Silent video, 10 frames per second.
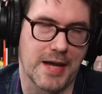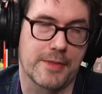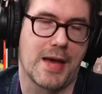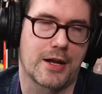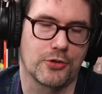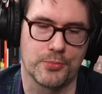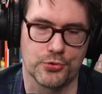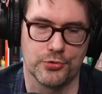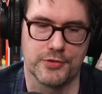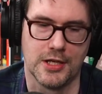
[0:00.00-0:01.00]
mathematically
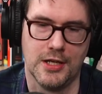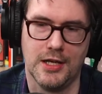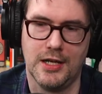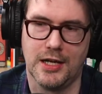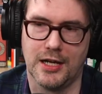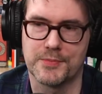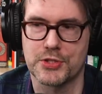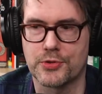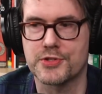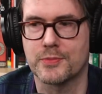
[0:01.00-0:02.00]
proved. Um,
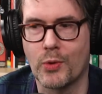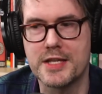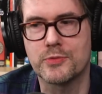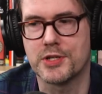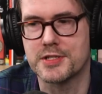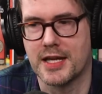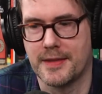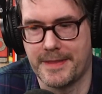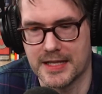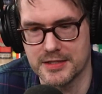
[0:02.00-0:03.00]
so there's ways in which
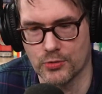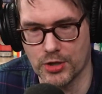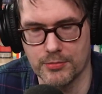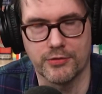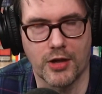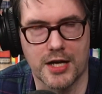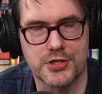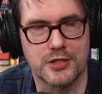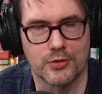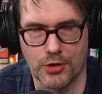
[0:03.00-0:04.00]
that that's in the realm of
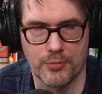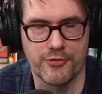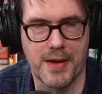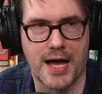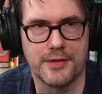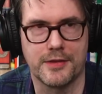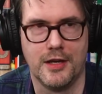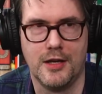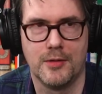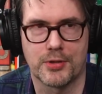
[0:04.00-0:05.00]
logic and the realm of math,
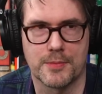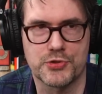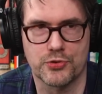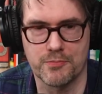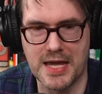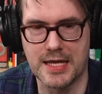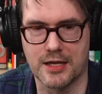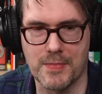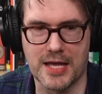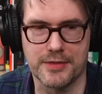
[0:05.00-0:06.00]
but I'm sort of
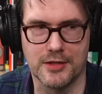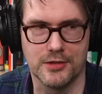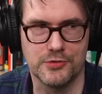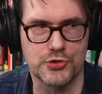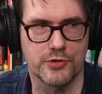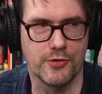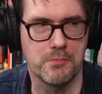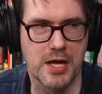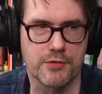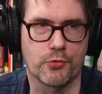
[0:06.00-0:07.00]
making a math, uh, sort of a
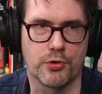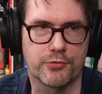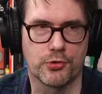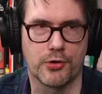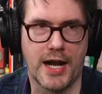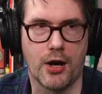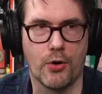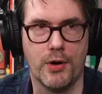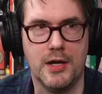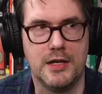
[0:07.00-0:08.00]
metaphor for
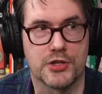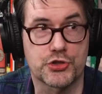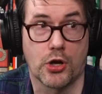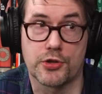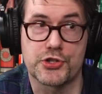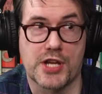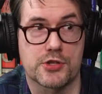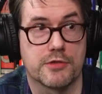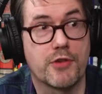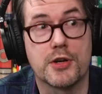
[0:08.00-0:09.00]
how astrology is
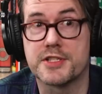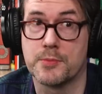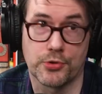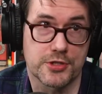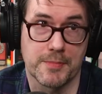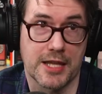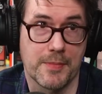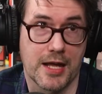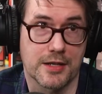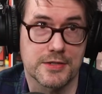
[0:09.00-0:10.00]
actually very similar to
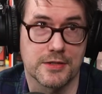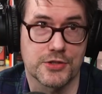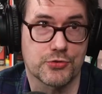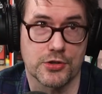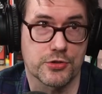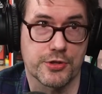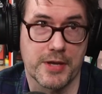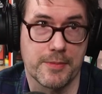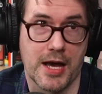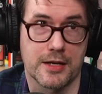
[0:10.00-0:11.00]
mathematics and the structures of
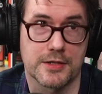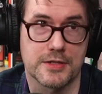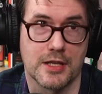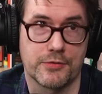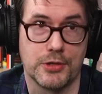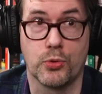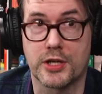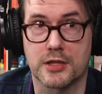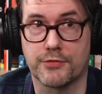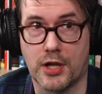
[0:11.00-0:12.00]
mathematics. And if we
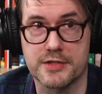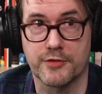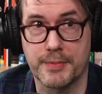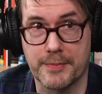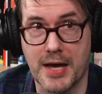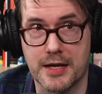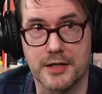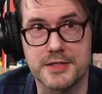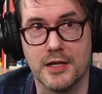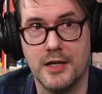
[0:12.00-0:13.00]
look at the philosophy of
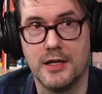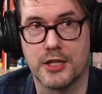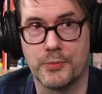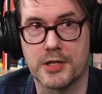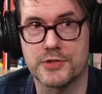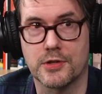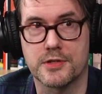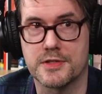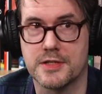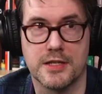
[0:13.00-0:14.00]
mathematics, then we can start
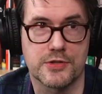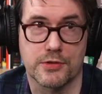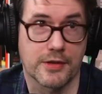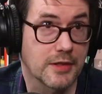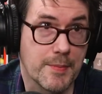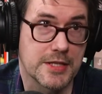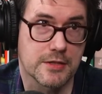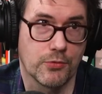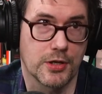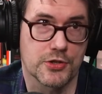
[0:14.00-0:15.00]
to see sort of the limits
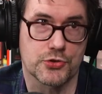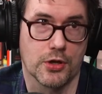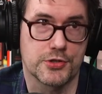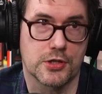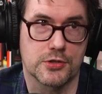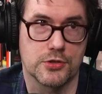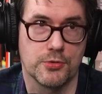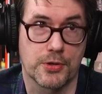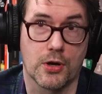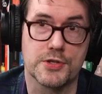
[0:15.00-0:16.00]
of what astrology can do,
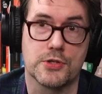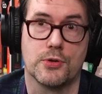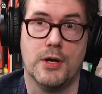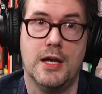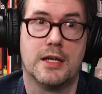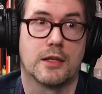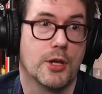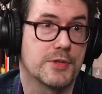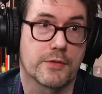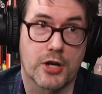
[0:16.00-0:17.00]
but also the
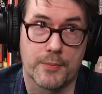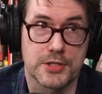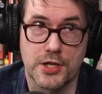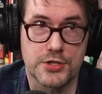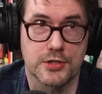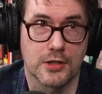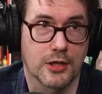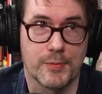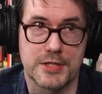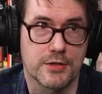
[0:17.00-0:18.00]
limits of computation and
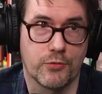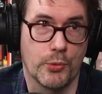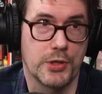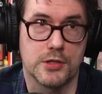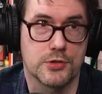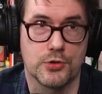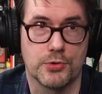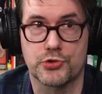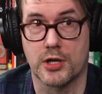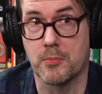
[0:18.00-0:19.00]
the limits of what we can do
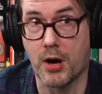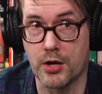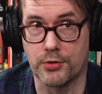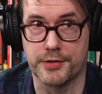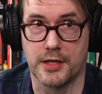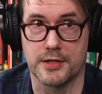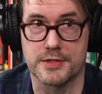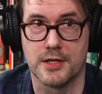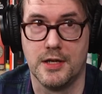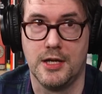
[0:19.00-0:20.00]
with trying to model
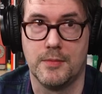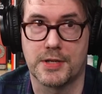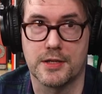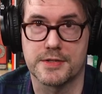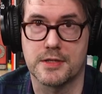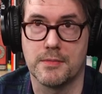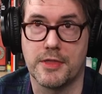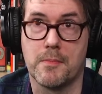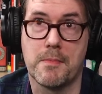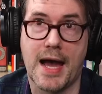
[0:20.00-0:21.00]
things. Mm-hmm. Because the
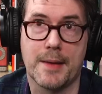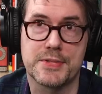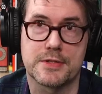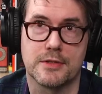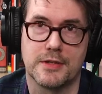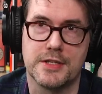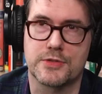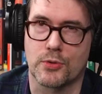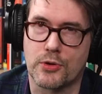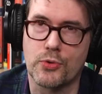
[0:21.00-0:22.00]
the maps, these
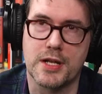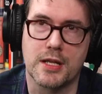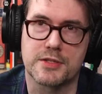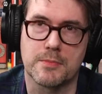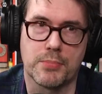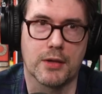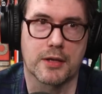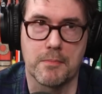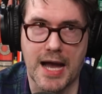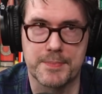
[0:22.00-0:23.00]
are creating
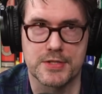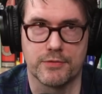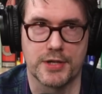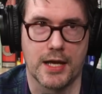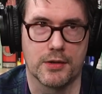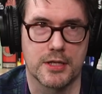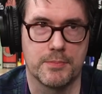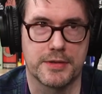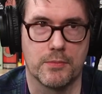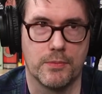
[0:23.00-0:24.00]
symbolic maps of reality,
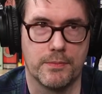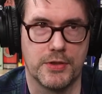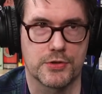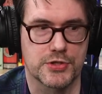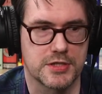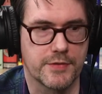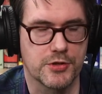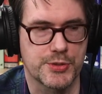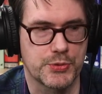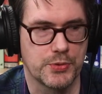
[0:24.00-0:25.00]
but the, there's a
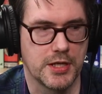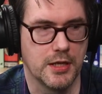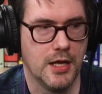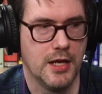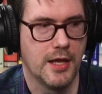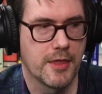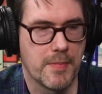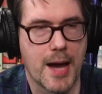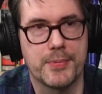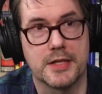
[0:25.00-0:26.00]
difference between the
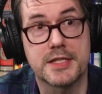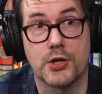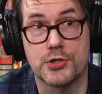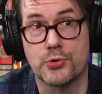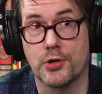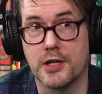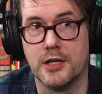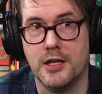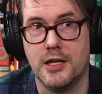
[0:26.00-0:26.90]
map and the territory.